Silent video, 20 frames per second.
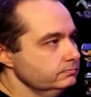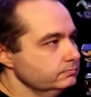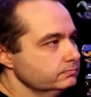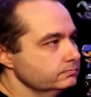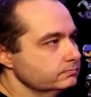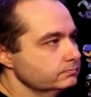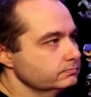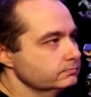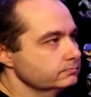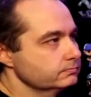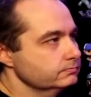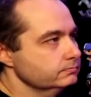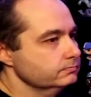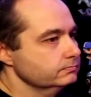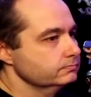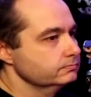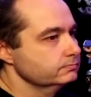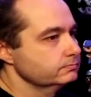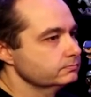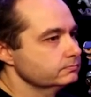
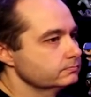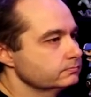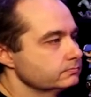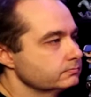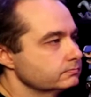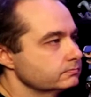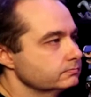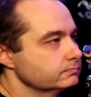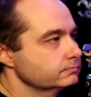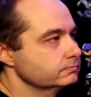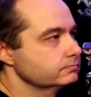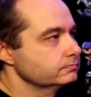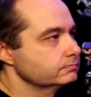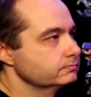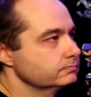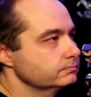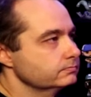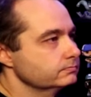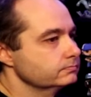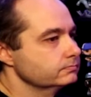
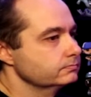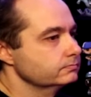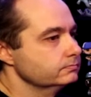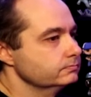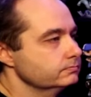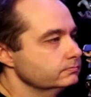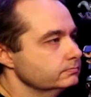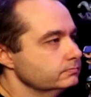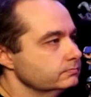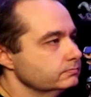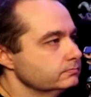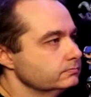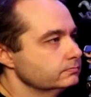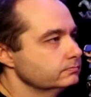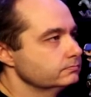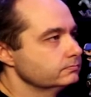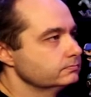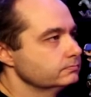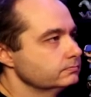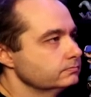
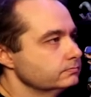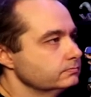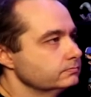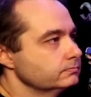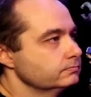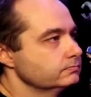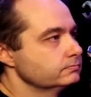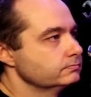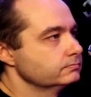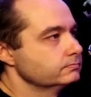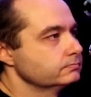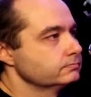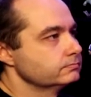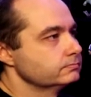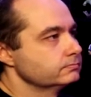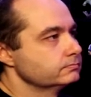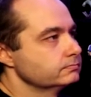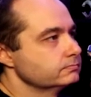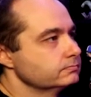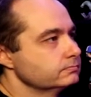
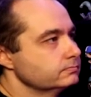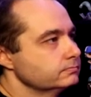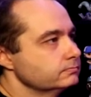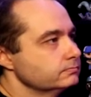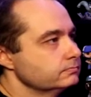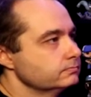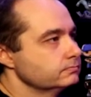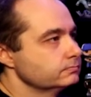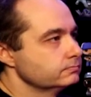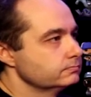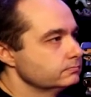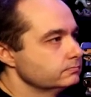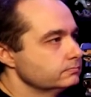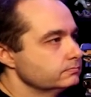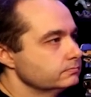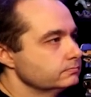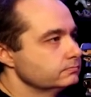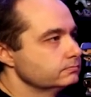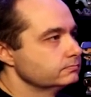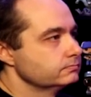
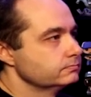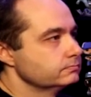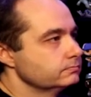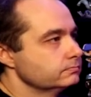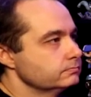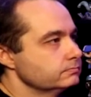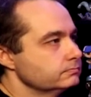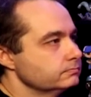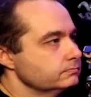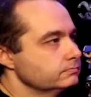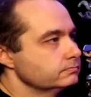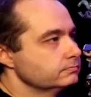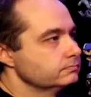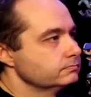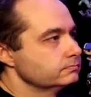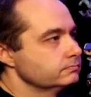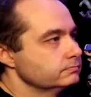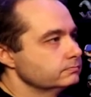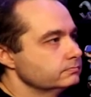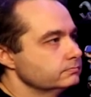
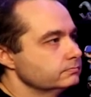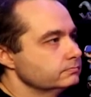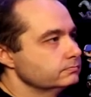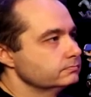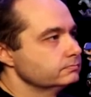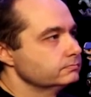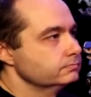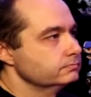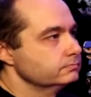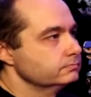The person shown says nothing.